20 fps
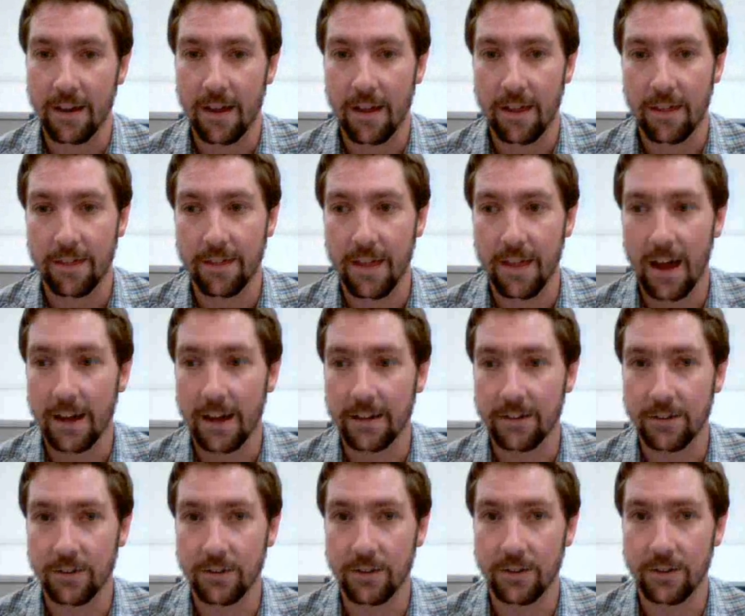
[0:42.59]
that
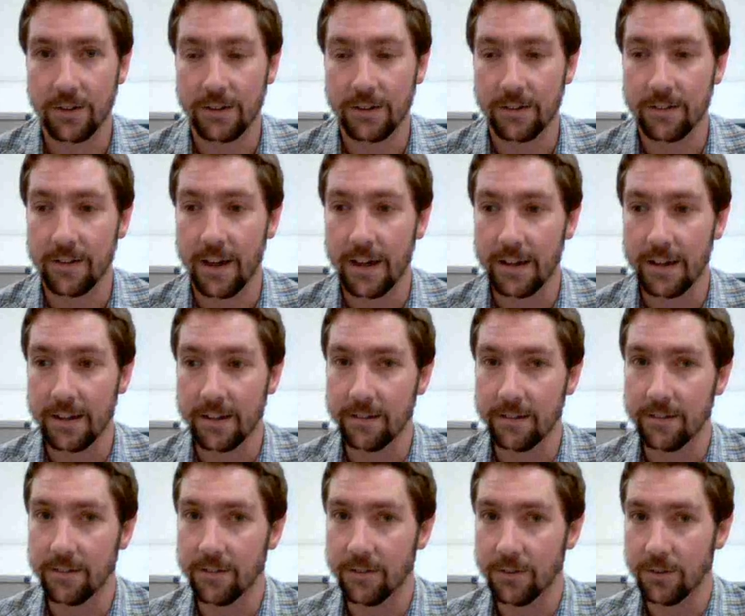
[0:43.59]
you can take
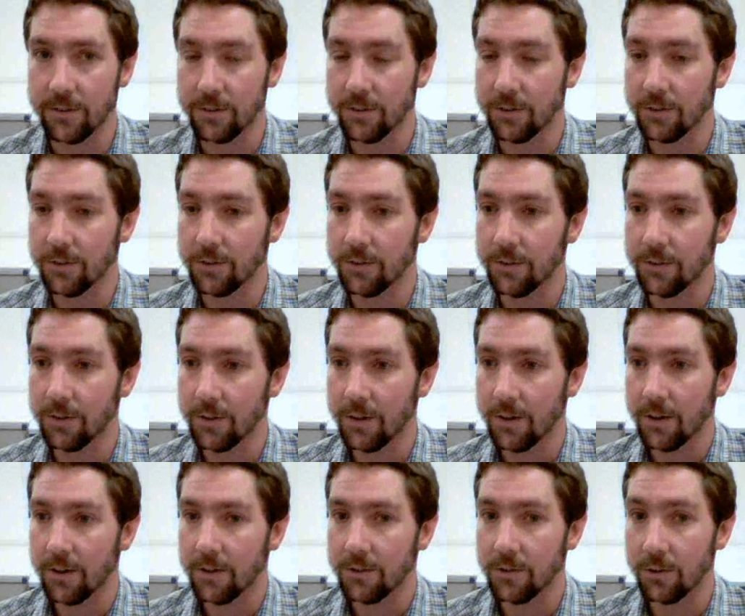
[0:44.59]
into
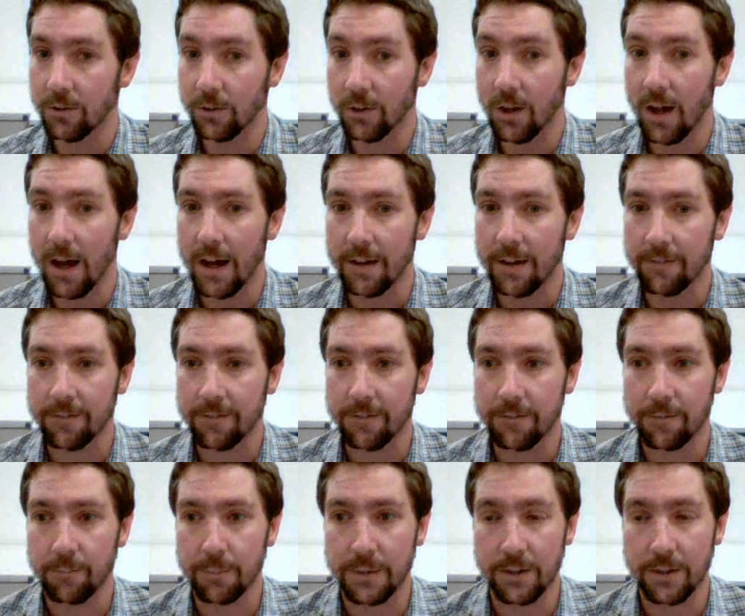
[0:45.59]
your
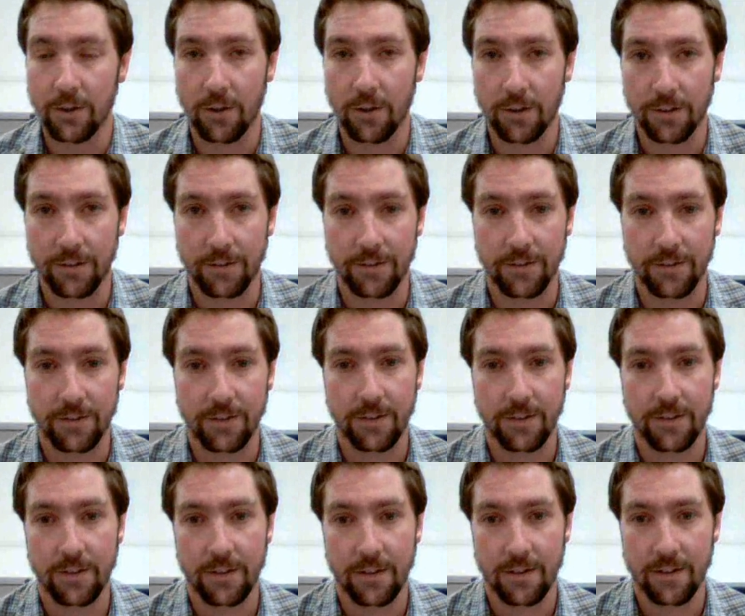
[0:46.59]
life beyond
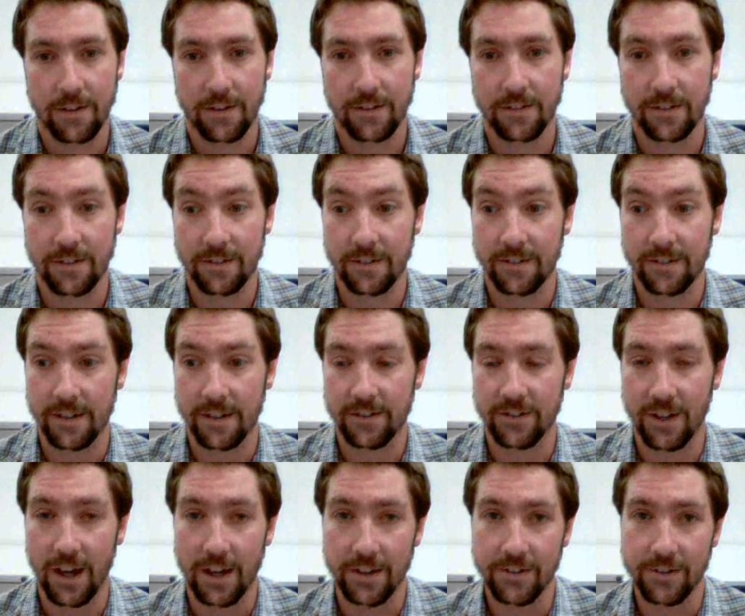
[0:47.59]
distance
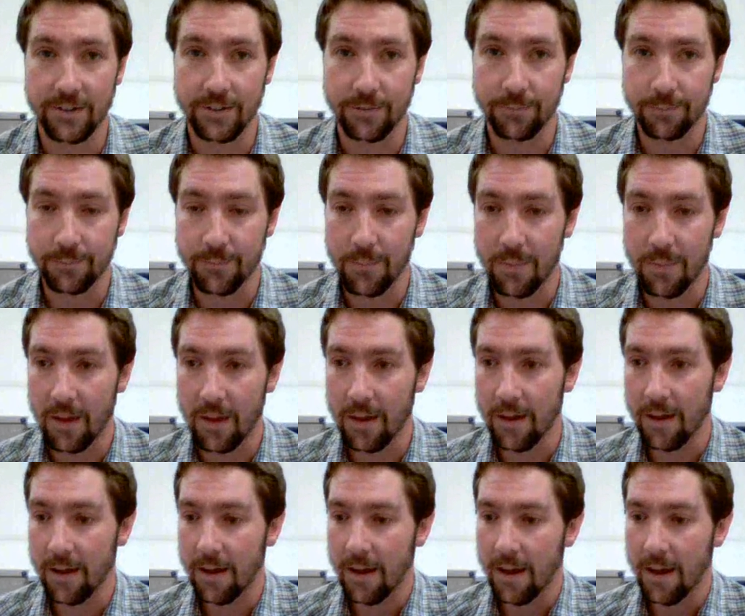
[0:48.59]
education.
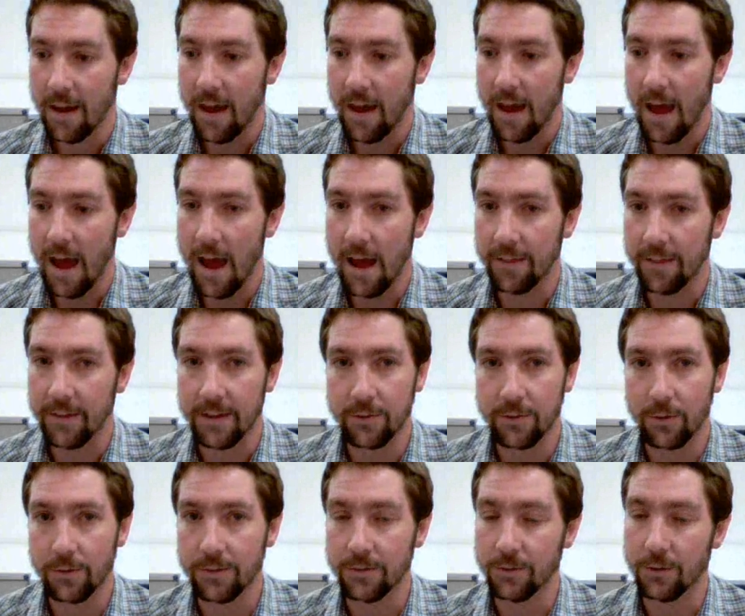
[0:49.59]
And there's
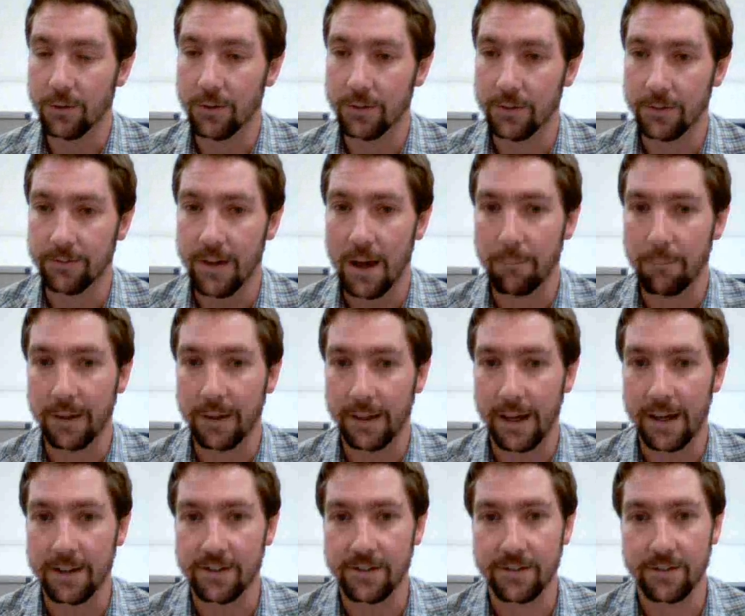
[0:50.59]
all sorts of
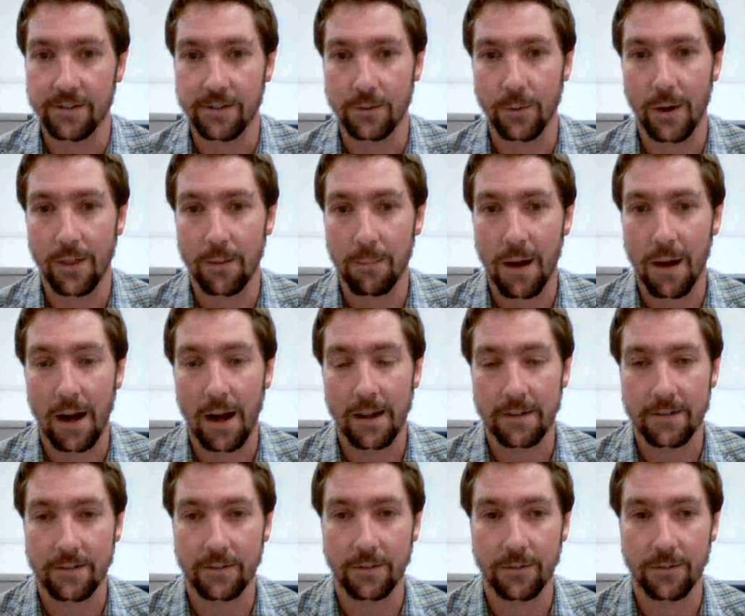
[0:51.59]
applications to other
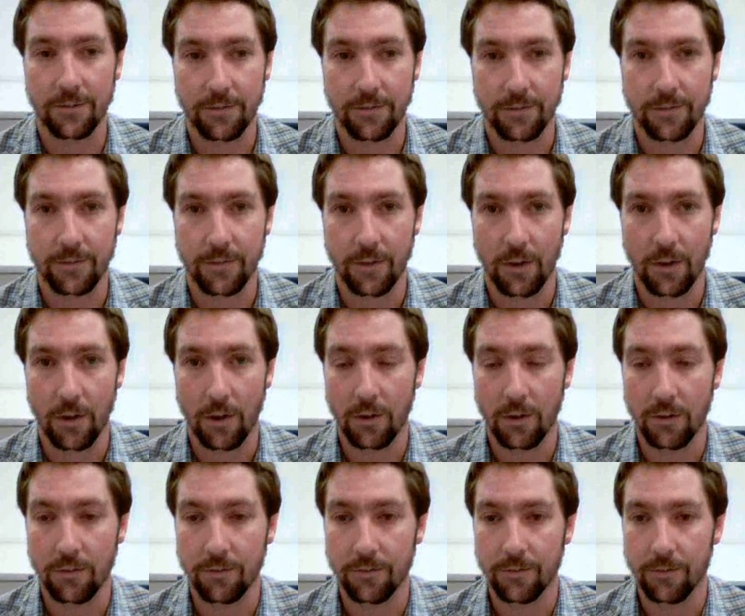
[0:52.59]
parts
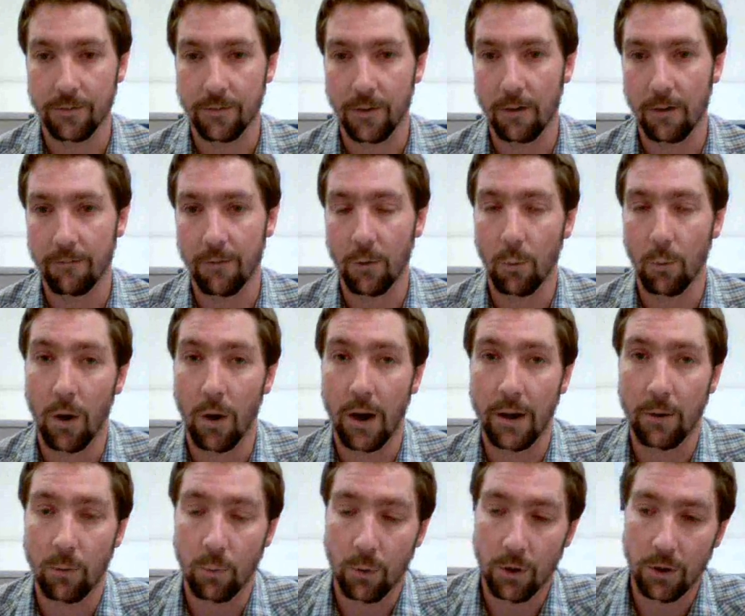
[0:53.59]
of the
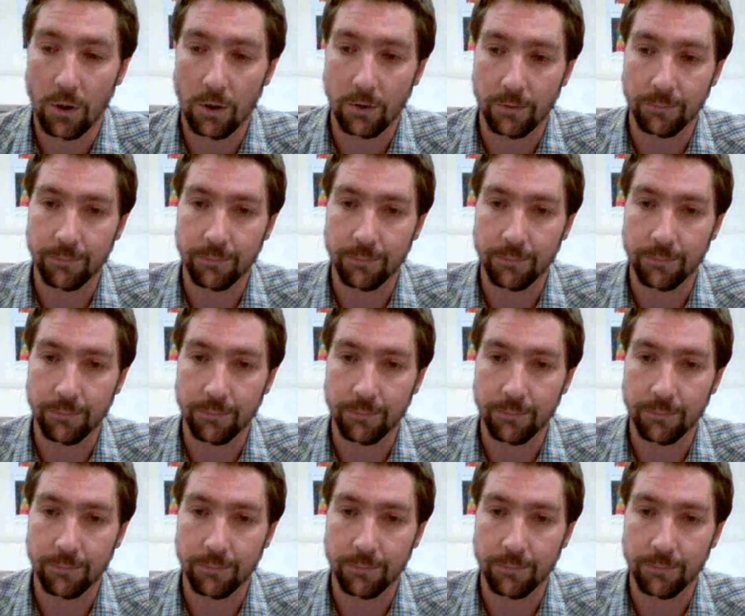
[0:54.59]
wider world